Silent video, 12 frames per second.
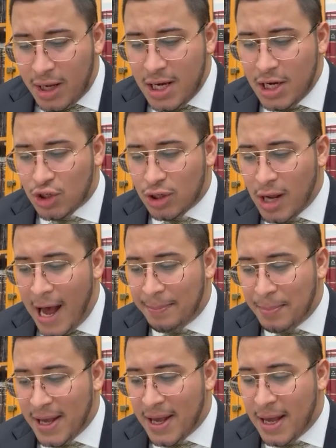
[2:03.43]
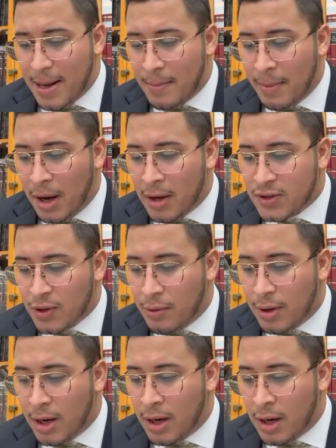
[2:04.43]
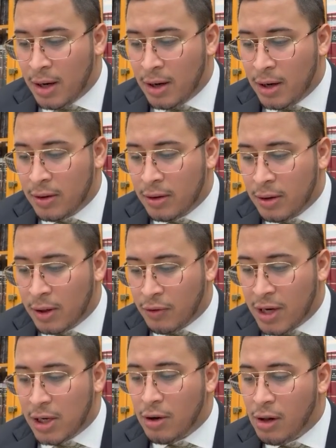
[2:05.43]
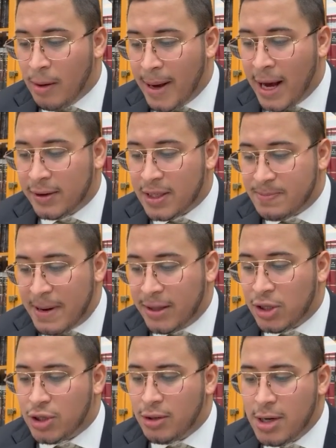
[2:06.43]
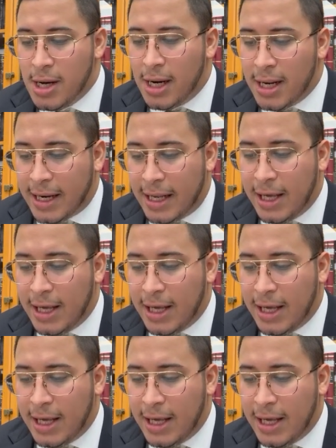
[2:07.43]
he should not be so critical about the expenditure. A